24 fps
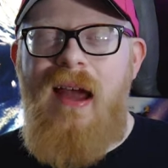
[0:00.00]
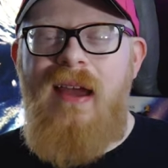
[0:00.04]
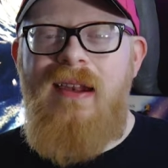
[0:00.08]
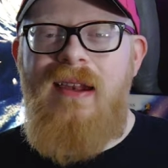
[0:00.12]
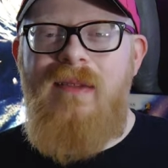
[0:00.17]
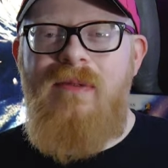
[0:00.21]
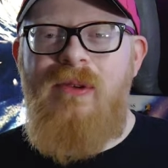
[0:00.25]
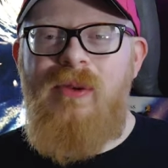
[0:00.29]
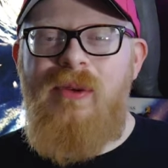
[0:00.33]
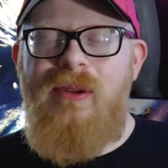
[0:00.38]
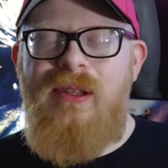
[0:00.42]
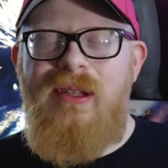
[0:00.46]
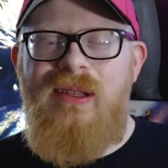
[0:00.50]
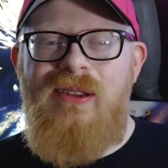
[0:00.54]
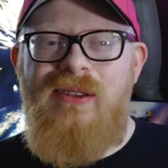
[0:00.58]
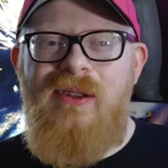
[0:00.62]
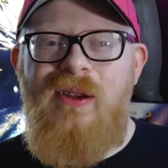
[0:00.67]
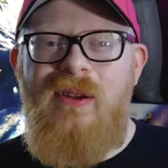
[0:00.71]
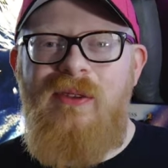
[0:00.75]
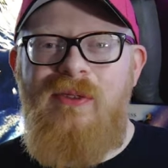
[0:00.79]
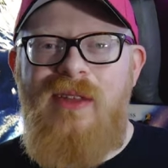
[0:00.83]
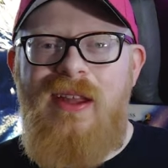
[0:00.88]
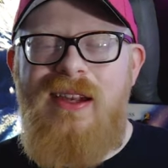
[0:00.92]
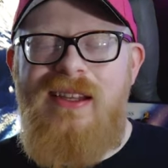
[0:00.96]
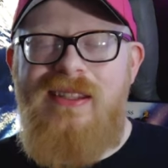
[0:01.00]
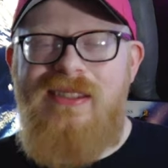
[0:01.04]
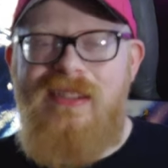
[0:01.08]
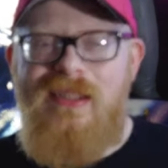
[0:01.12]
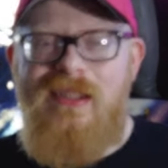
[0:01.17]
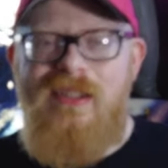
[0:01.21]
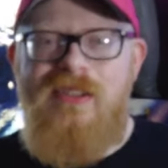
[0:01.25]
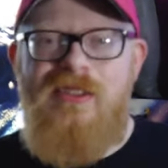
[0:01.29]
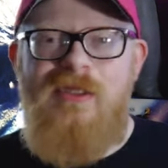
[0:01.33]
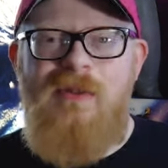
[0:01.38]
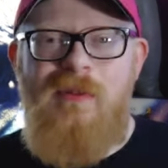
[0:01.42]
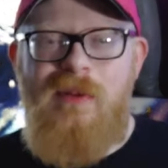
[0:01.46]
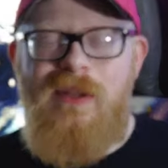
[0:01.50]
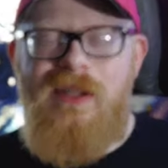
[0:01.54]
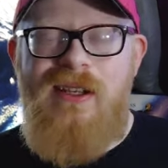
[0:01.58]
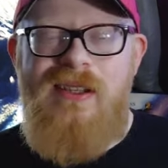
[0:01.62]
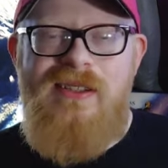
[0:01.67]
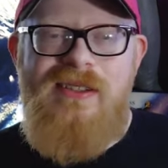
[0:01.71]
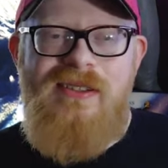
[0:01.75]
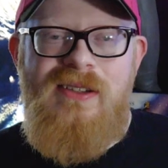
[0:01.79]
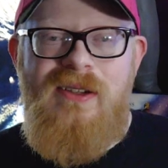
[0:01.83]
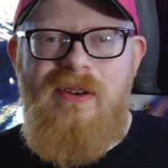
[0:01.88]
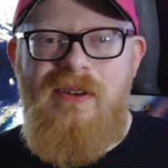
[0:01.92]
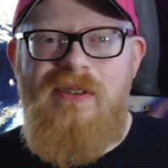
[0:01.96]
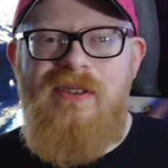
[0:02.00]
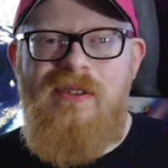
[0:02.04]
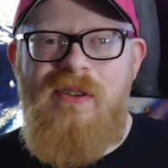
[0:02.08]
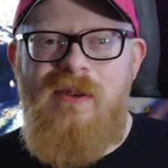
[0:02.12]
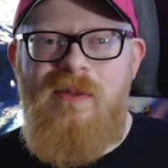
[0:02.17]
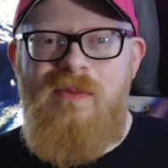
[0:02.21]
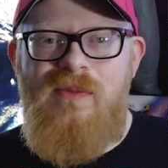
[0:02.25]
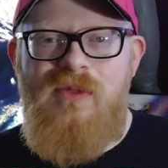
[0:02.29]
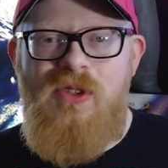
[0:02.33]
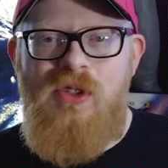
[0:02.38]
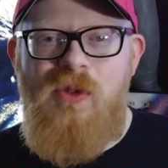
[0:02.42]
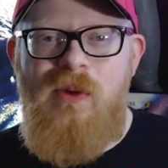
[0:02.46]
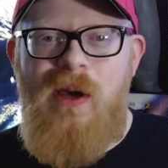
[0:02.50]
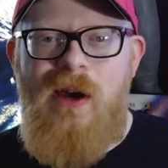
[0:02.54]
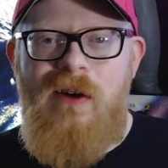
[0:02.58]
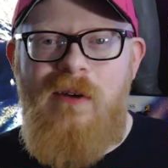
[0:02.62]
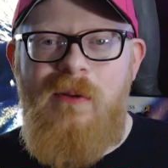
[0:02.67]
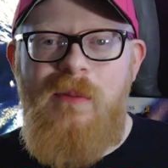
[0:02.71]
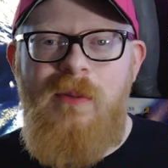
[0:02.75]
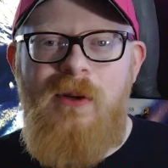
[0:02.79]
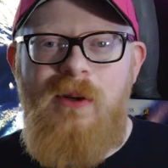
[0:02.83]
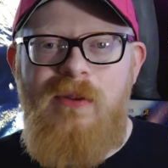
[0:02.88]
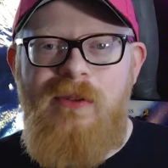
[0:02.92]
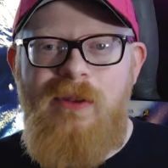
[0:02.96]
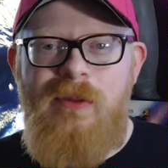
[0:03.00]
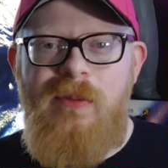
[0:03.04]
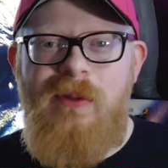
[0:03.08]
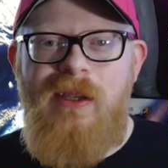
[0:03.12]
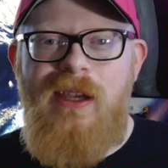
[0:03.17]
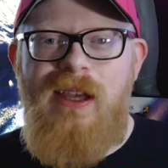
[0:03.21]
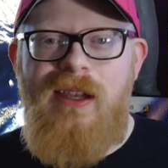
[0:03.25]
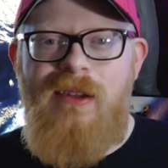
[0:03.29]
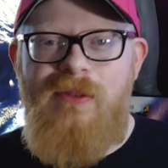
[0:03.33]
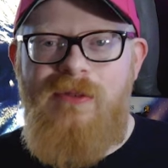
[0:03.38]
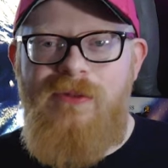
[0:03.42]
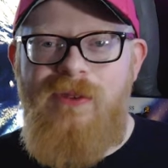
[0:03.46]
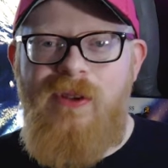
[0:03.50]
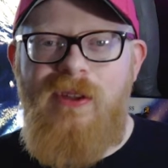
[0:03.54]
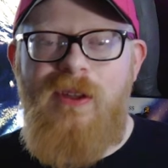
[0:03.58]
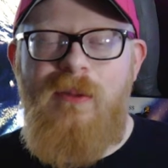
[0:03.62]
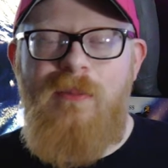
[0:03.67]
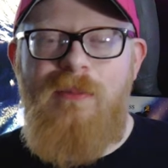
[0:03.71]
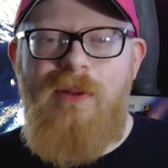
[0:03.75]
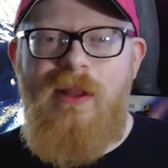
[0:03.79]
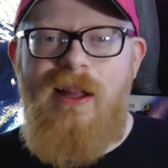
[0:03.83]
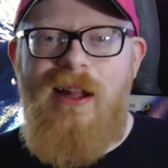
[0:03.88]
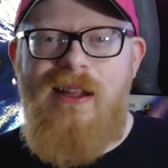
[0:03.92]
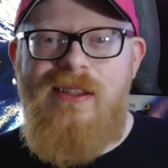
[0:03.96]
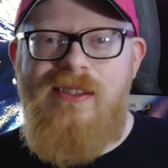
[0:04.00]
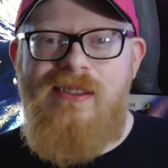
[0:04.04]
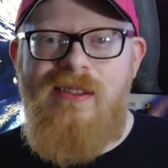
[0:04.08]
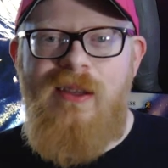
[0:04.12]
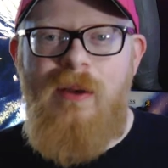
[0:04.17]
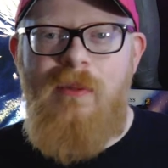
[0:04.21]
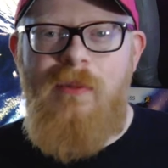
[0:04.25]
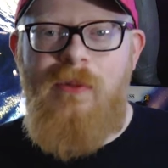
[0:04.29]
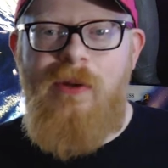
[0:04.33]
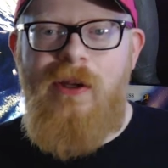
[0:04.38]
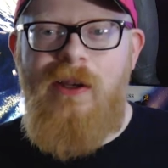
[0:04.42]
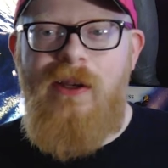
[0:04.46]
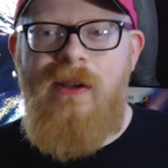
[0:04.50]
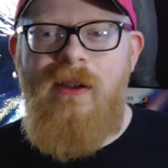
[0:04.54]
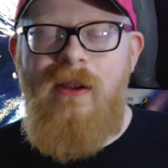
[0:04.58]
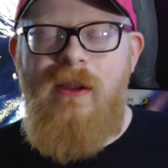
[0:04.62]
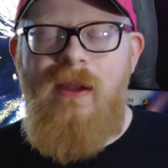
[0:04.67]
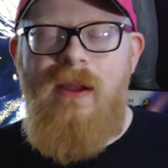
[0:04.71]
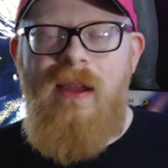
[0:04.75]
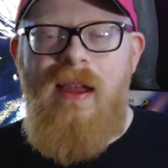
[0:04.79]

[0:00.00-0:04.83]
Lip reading: I never really thought of that as an issue because, you know, it's a 2-hour movie. We got to fill the plot somewhere.